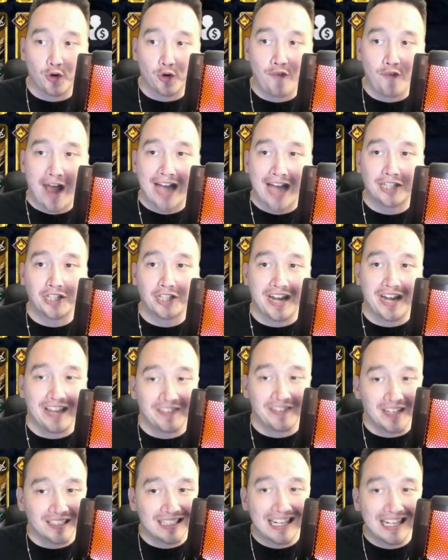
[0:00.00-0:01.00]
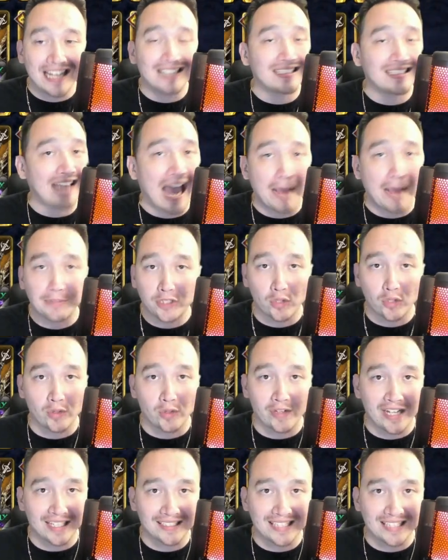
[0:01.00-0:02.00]
faction, and this kit's
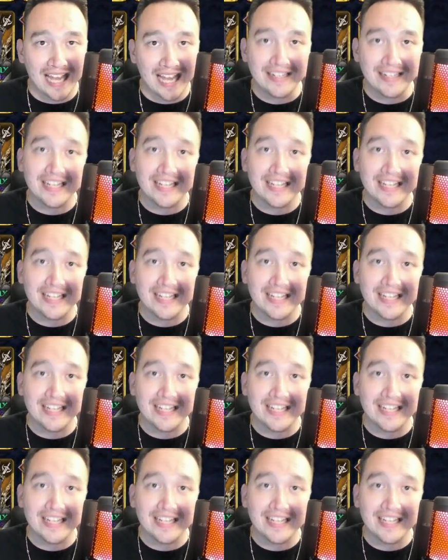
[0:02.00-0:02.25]
absolutely insane.